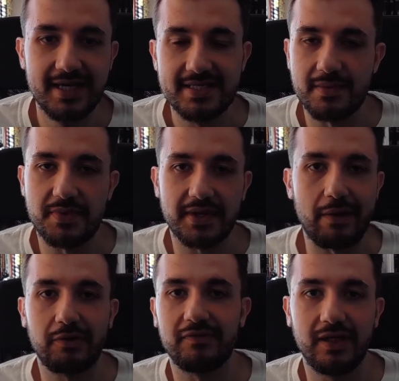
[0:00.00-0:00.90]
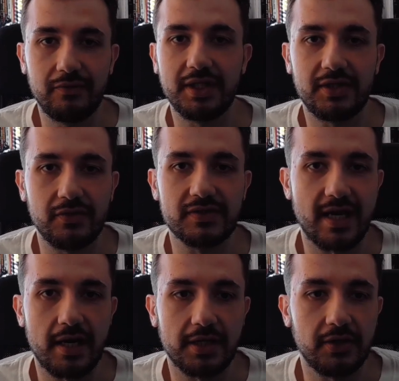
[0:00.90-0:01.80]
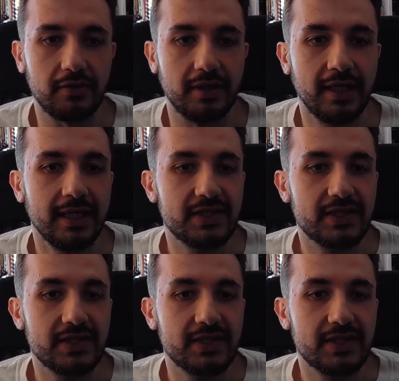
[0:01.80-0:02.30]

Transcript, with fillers: something out of a Looney Tunes cartoon.